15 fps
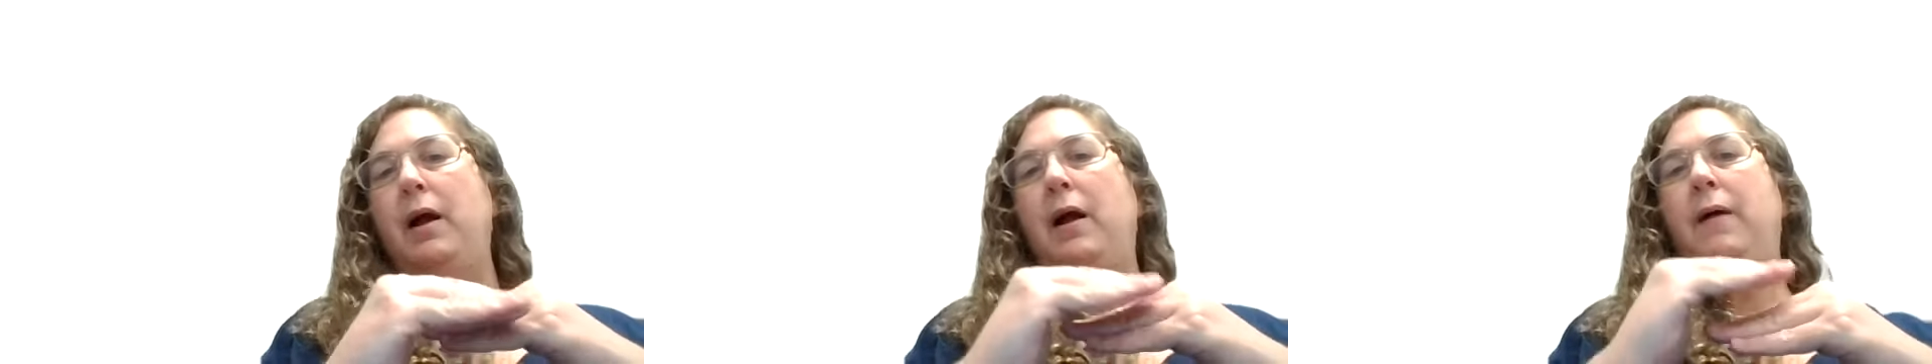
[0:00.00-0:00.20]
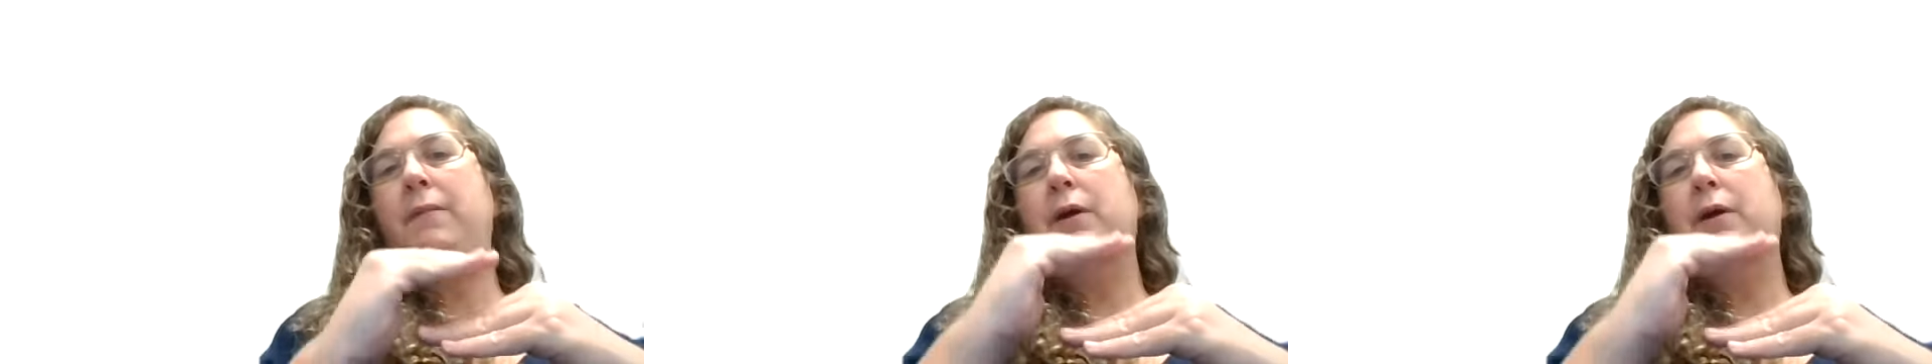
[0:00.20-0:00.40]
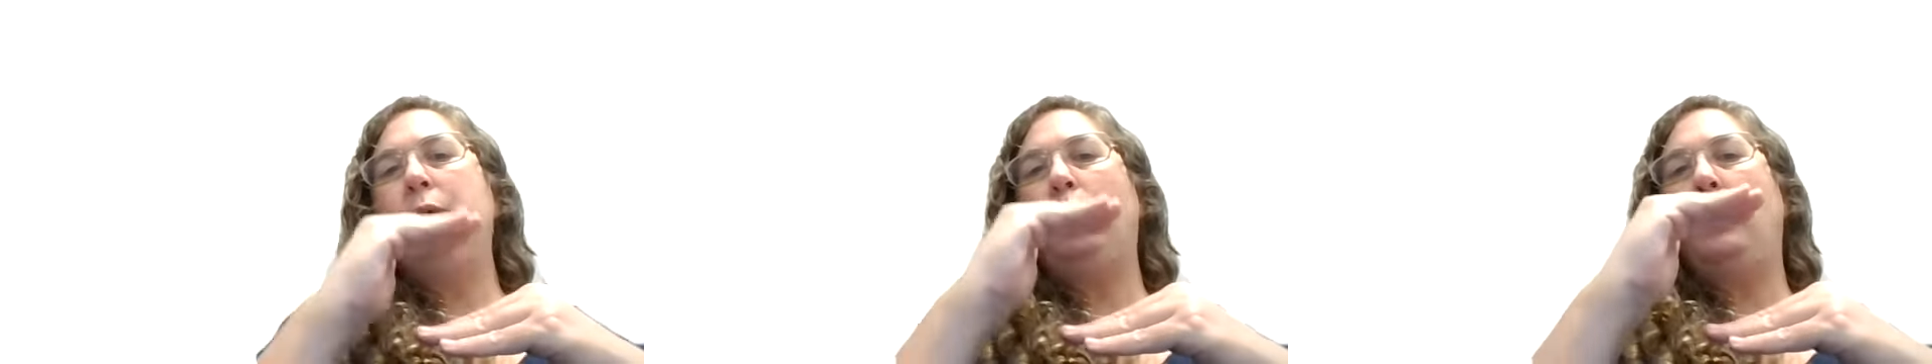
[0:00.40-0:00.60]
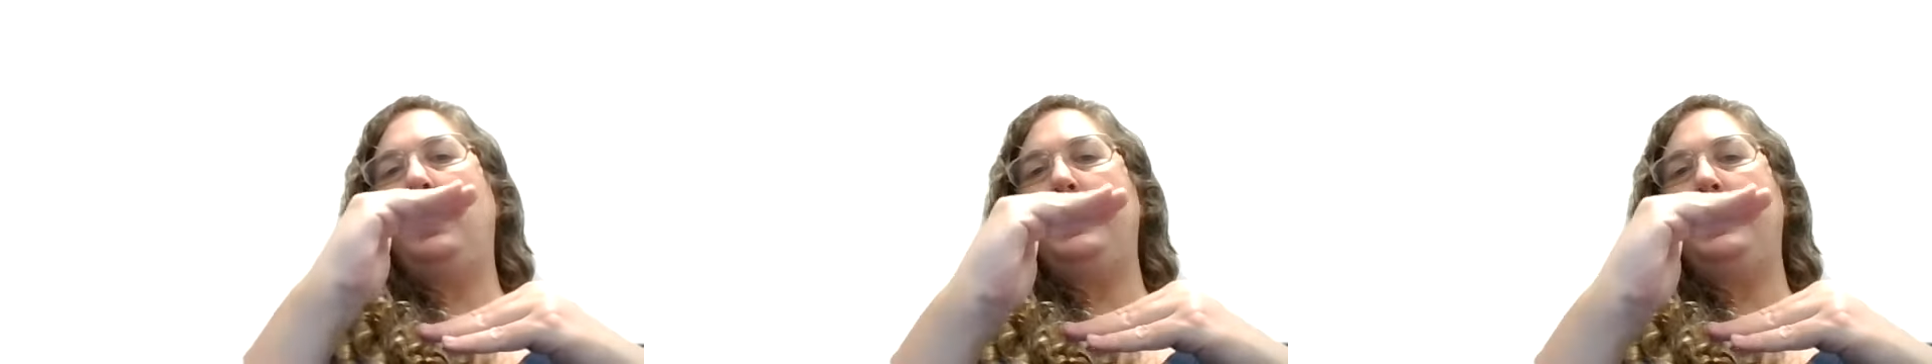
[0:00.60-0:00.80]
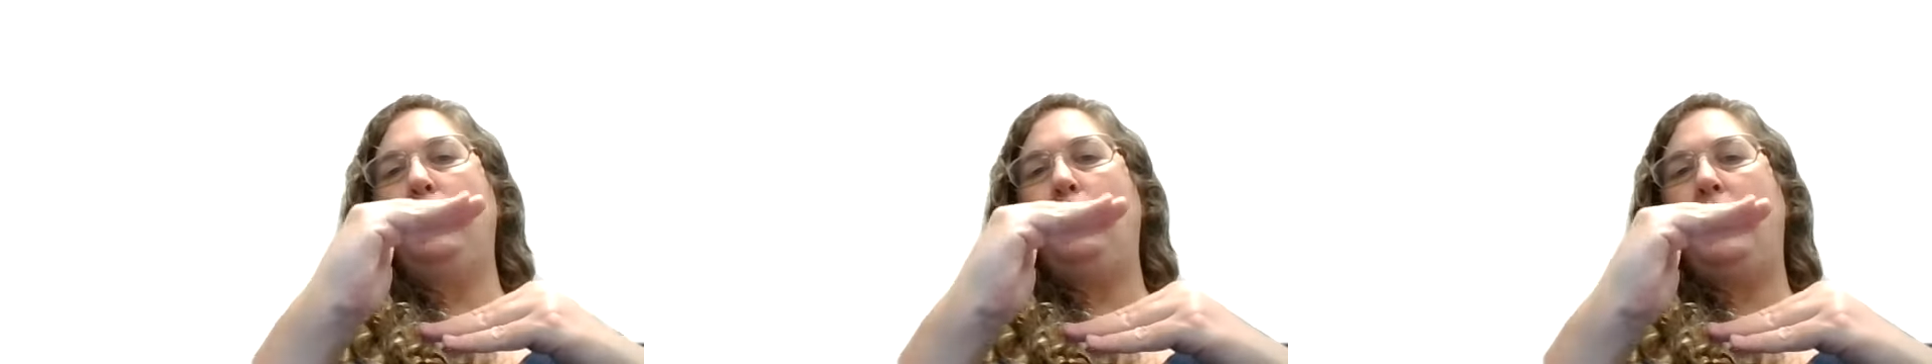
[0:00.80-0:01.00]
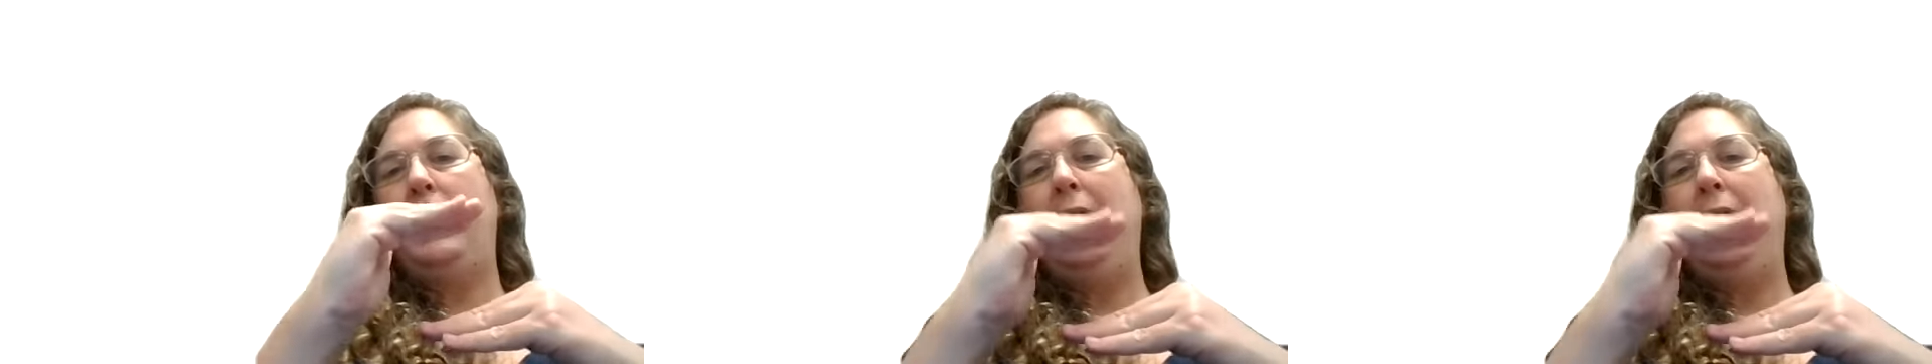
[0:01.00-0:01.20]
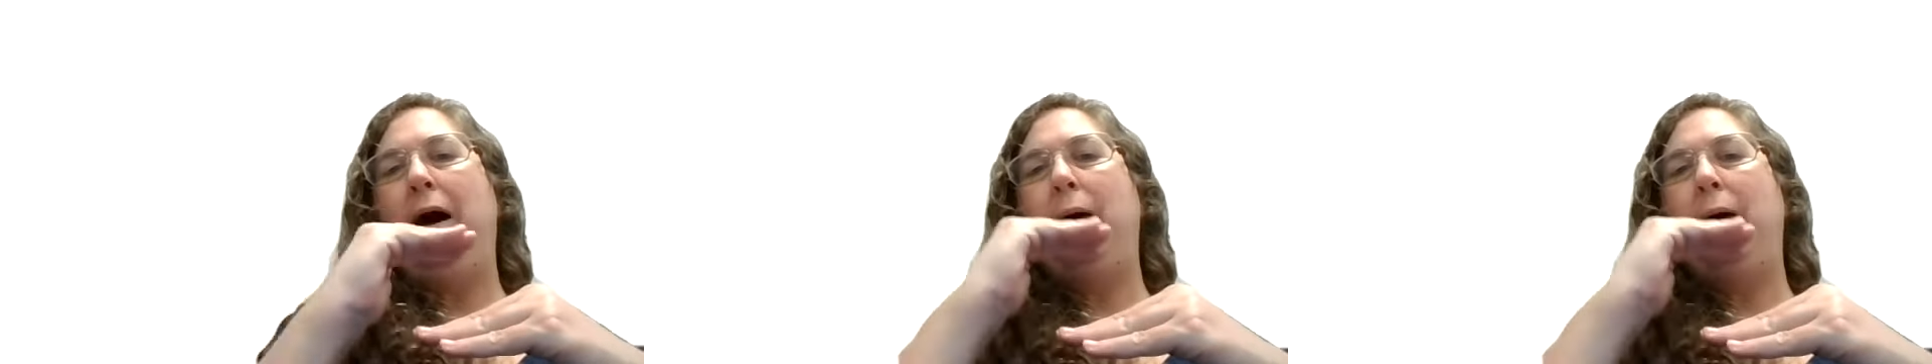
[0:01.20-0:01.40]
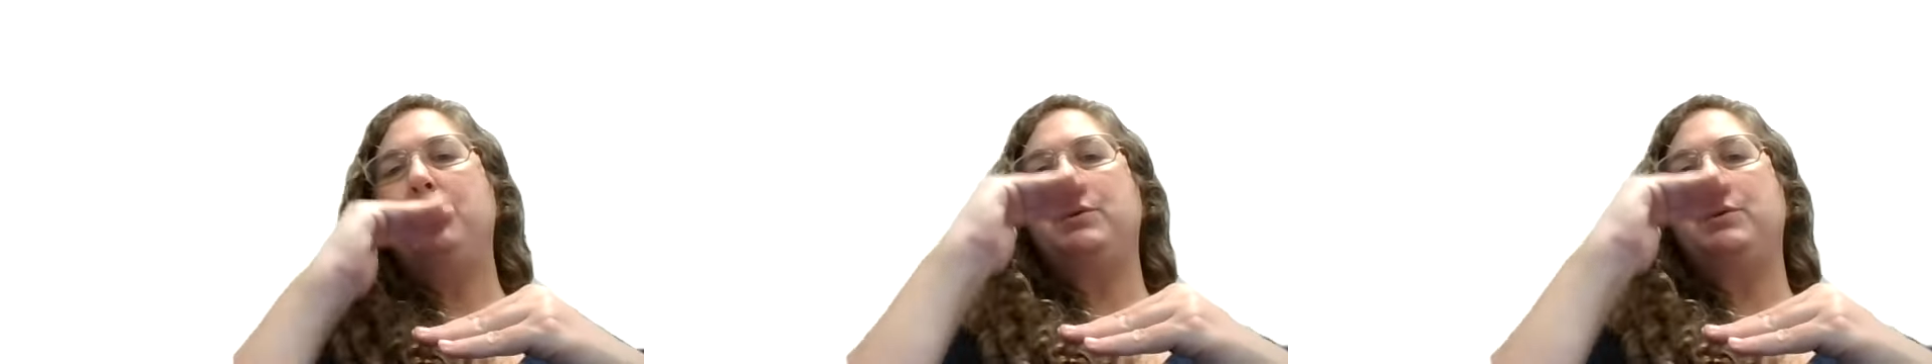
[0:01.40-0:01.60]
and then work your way up